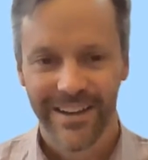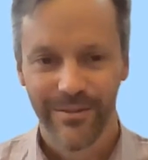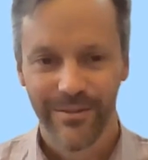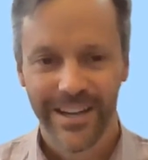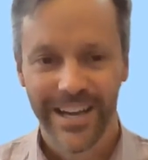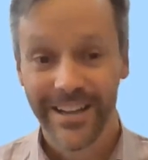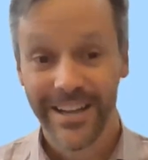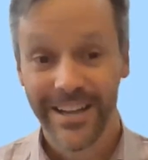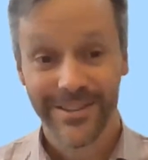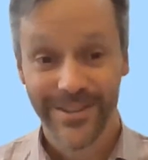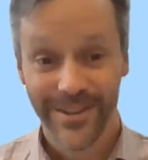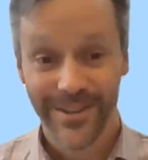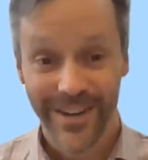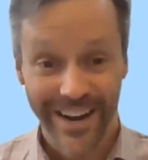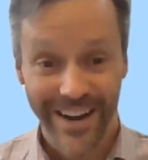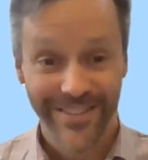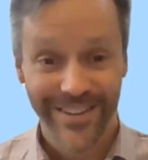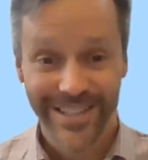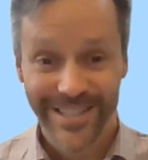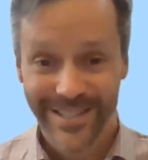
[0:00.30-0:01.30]
Well, hello,
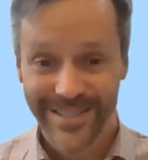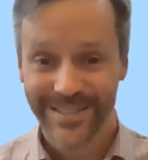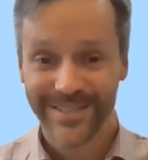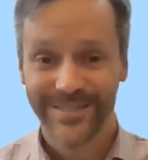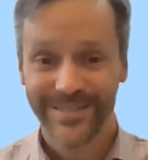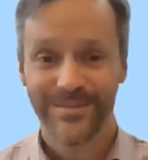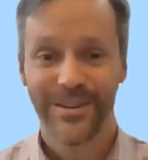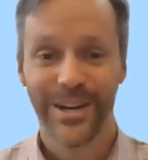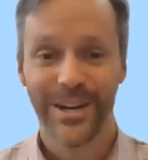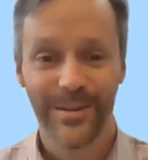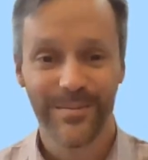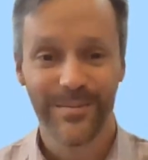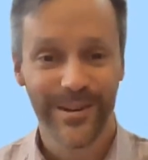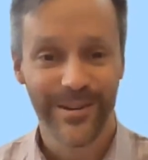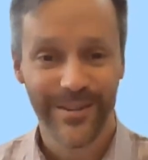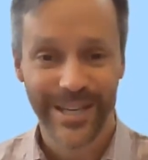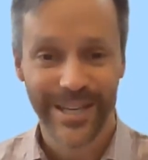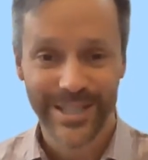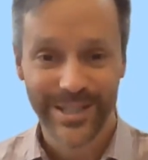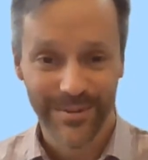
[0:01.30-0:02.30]
travelers. Welcome to
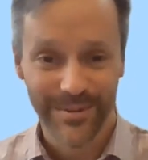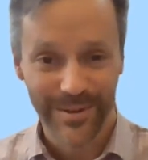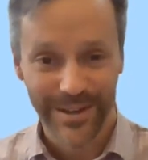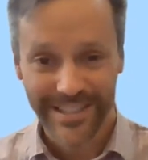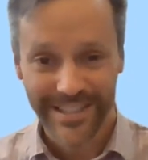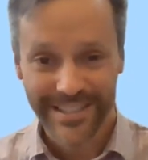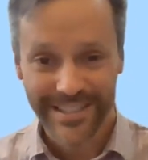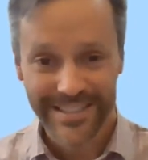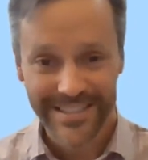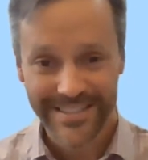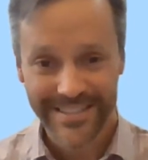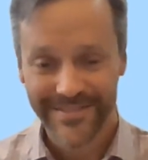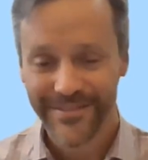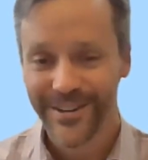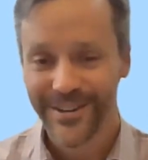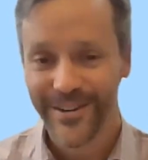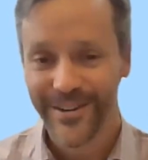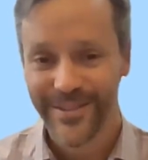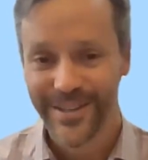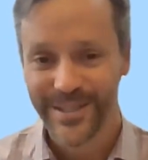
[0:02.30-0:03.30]
Reach the World.
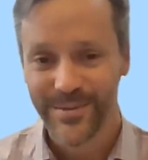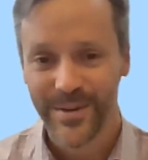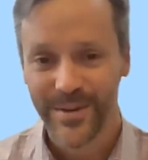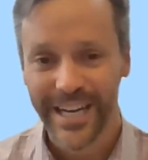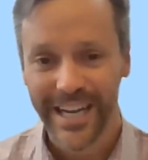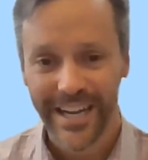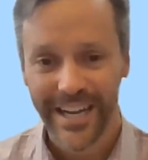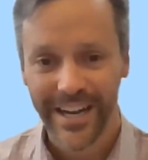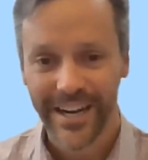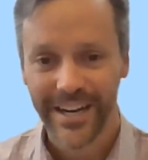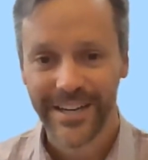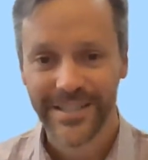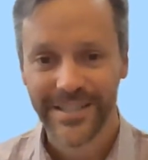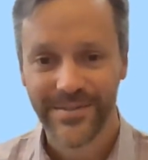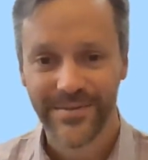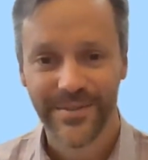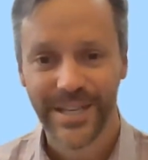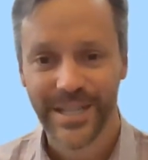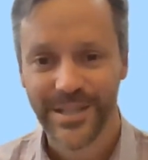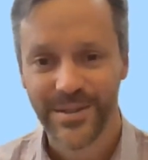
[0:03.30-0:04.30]
For over 20
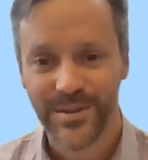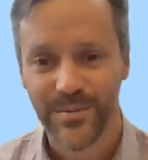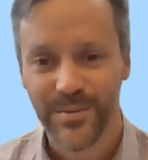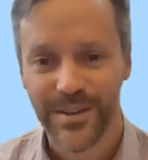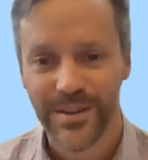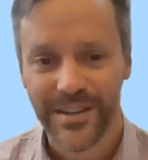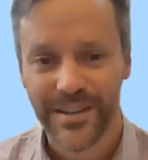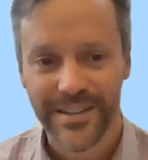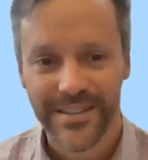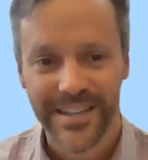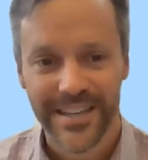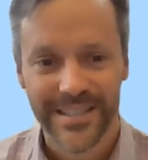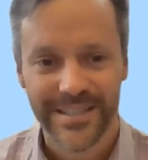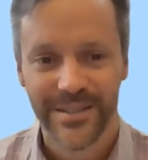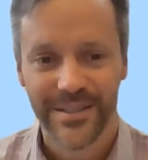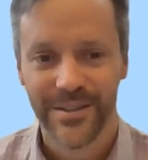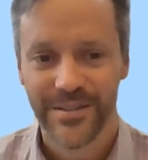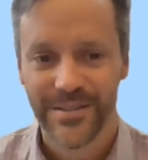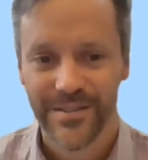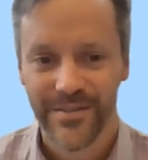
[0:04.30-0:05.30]
years, Reach the World
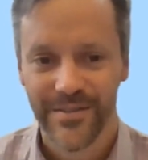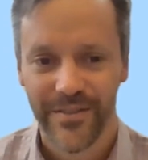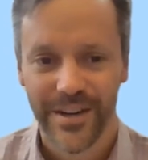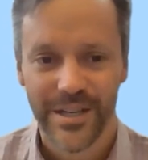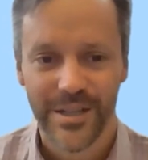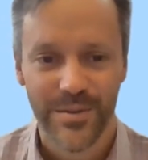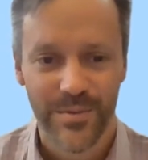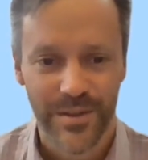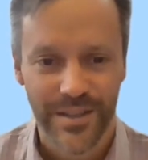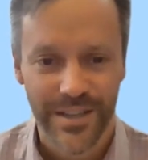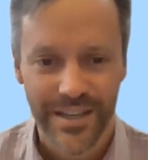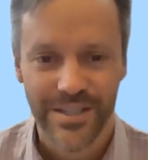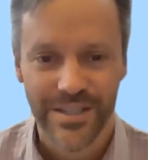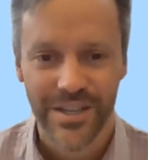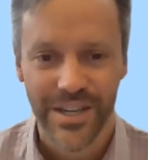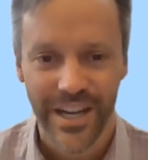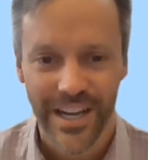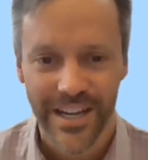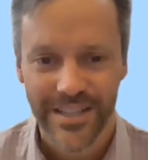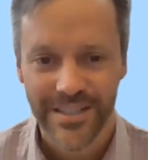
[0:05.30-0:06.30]
has used virtual
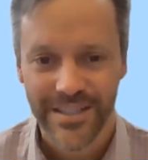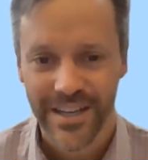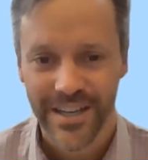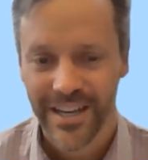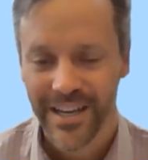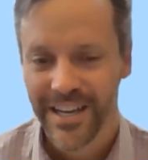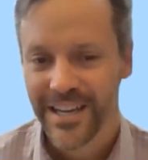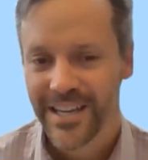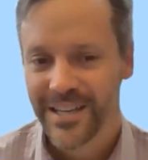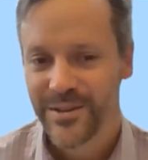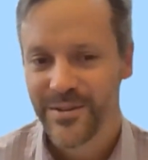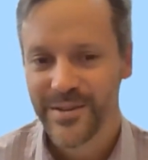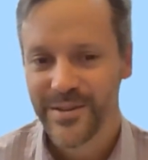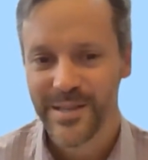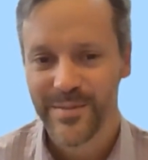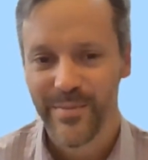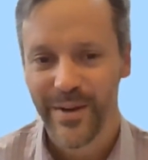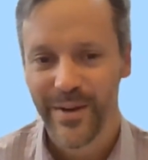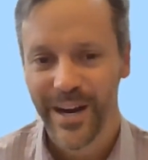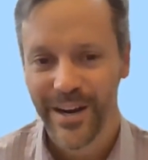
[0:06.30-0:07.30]
exchange to
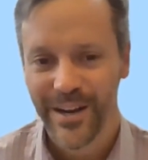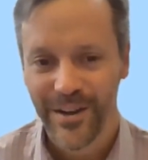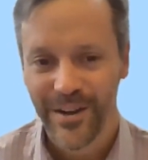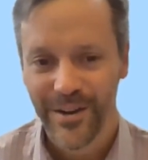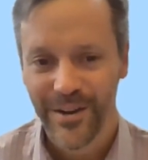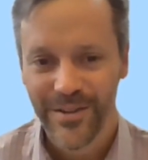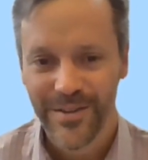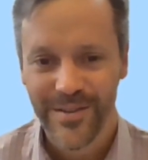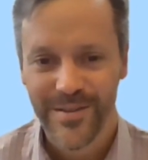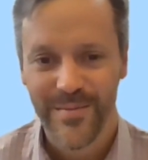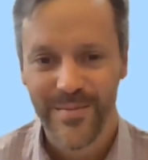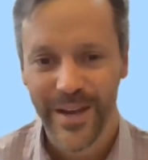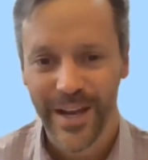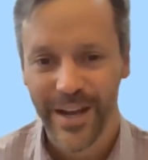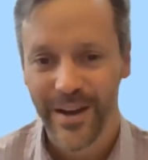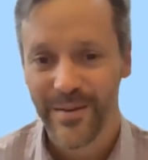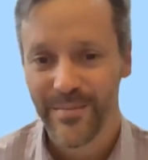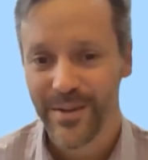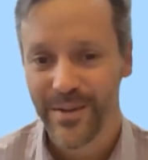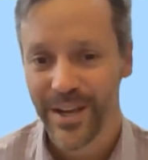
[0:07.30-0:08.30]
inspire youth to
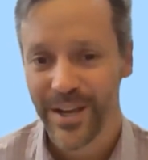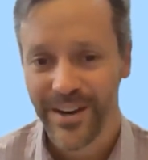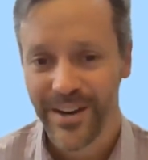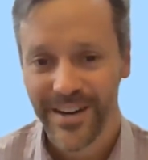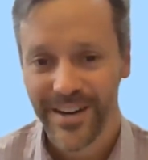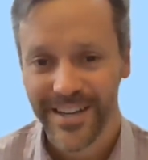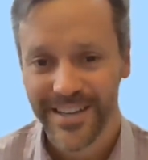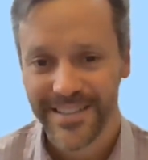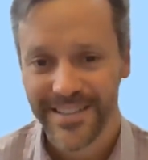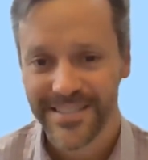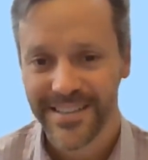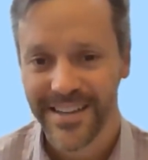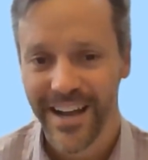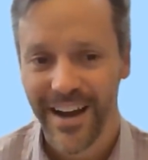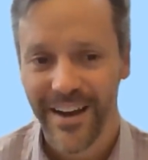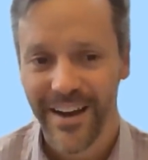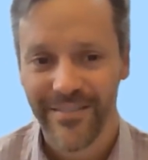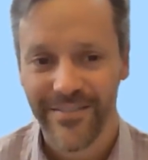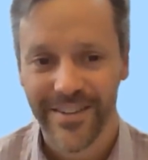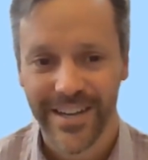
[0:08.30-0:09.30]
become curious,
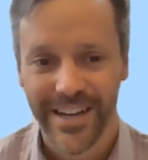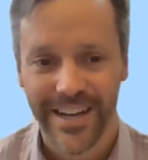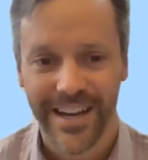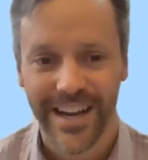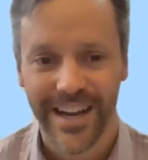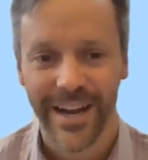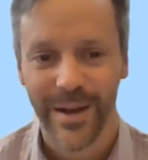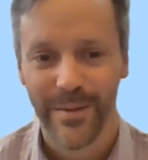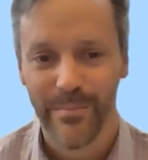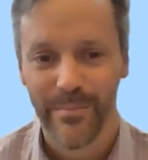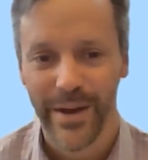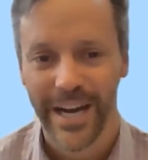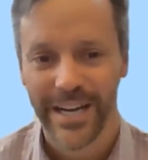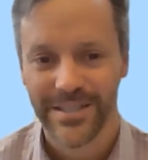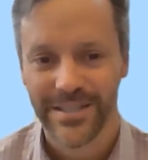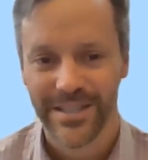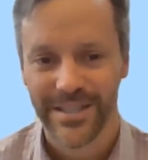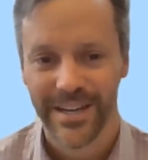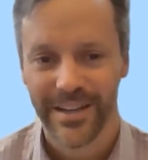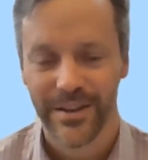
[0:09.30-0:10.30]
confident, and
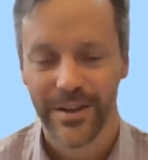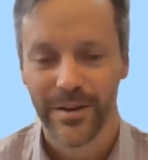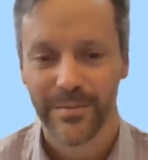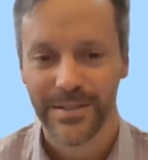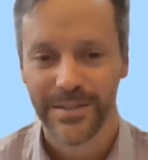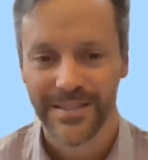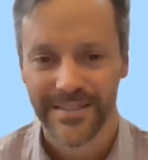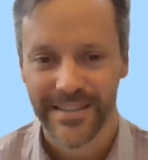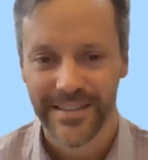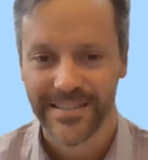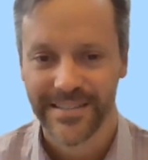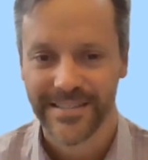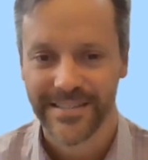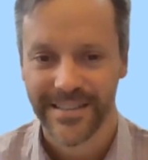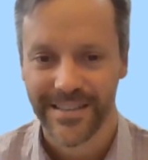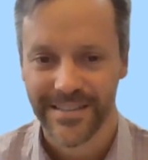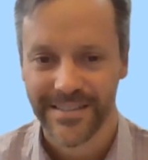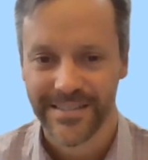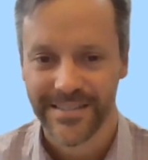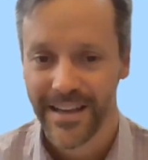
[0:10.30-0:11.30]
compassionate global
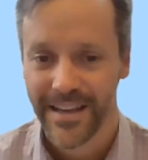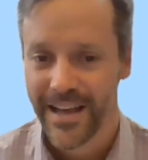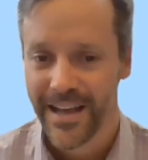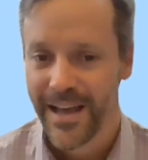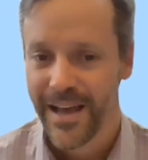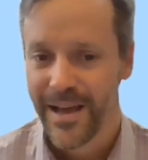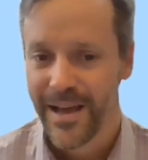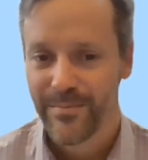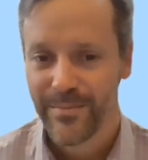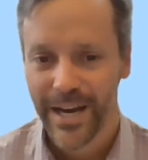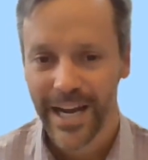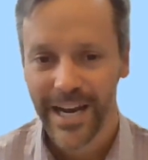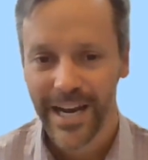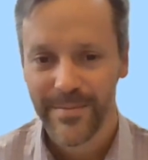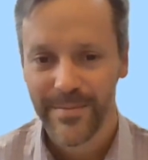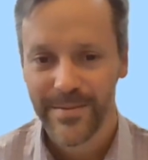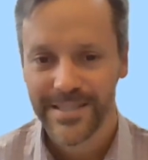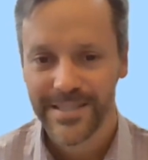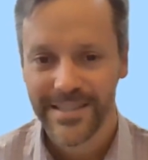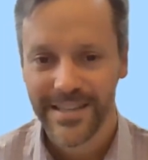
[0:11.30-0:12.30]
citizens. My
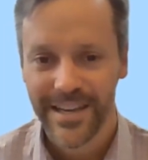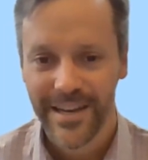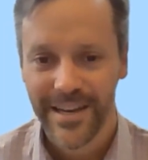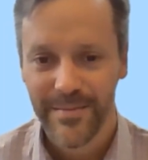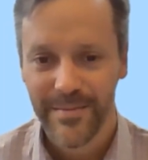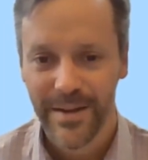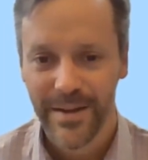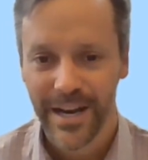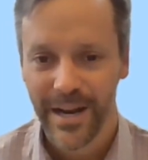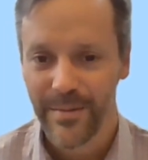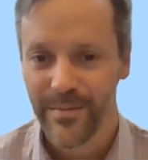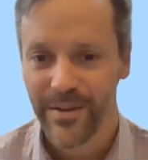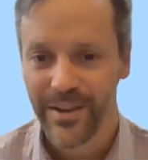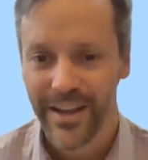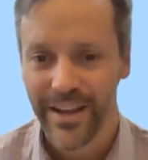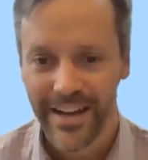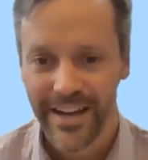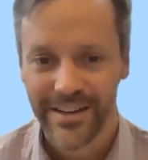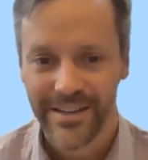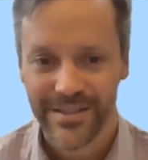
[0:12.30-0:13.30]
name is Tim, and I'm
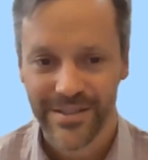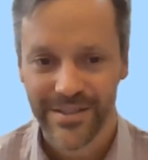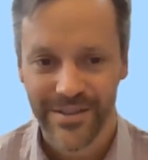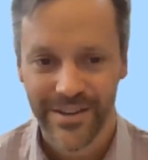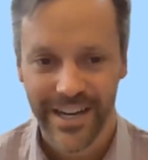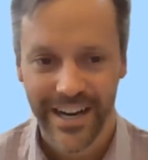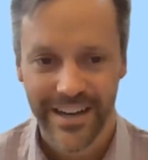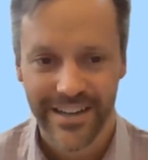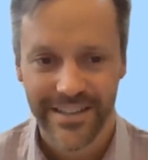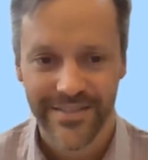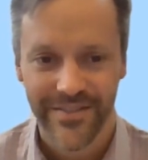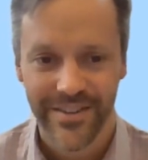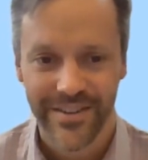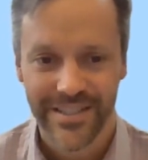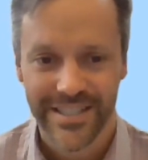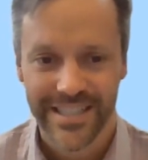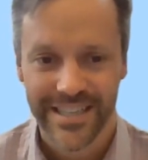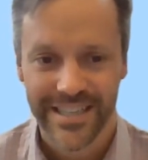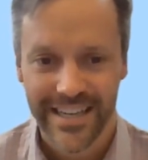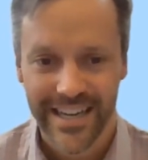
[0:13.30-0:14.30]
glad you're joining us
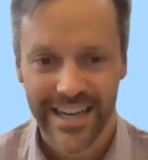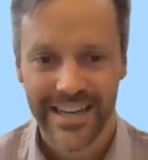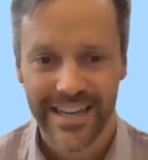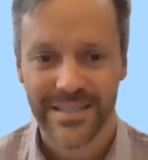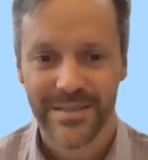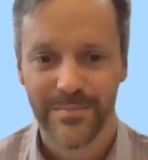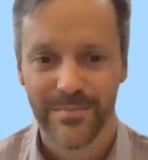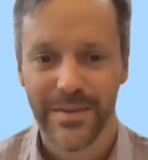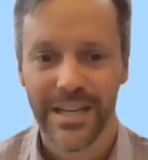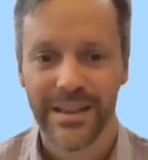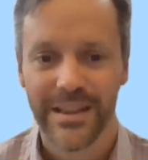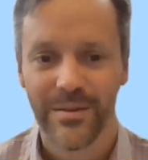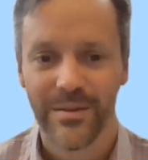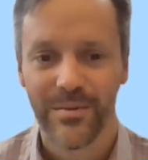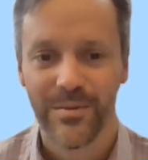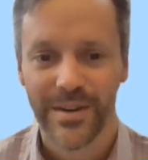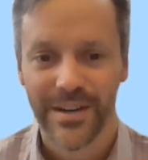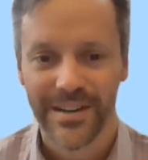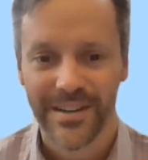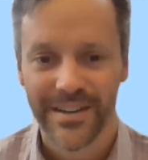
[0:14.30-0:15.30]
for today's Meet the
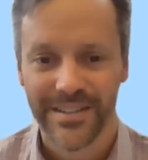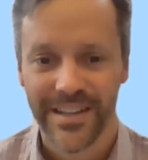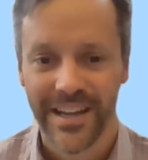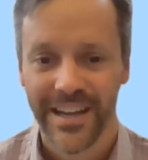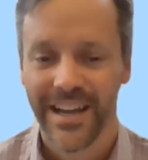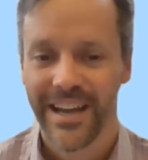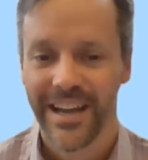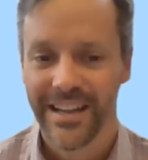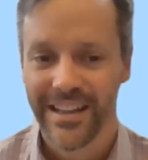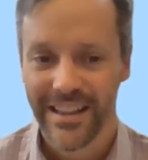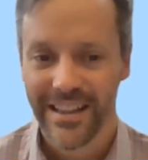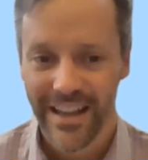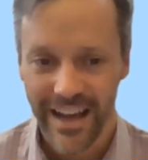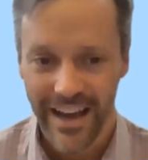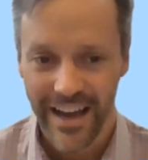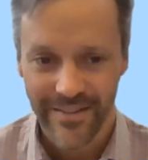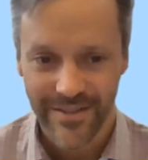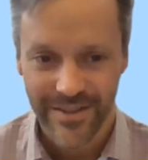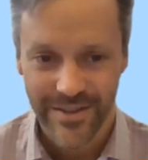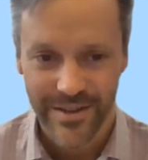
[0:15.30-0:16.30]
World
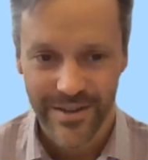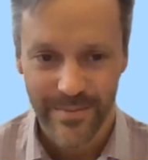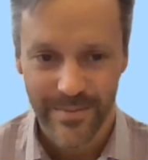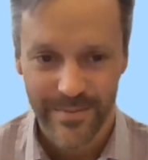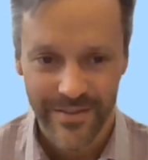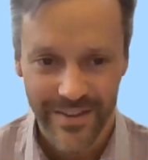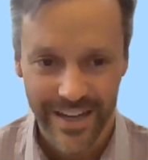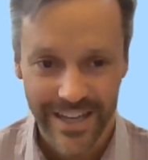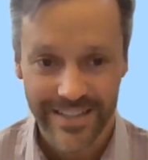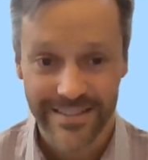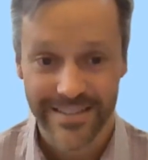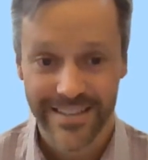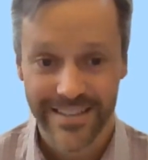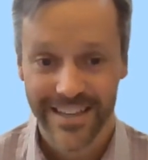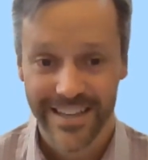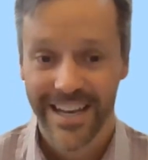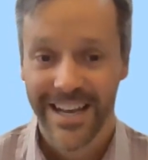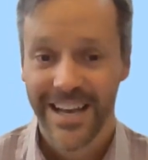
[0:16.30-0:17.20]
live stream event.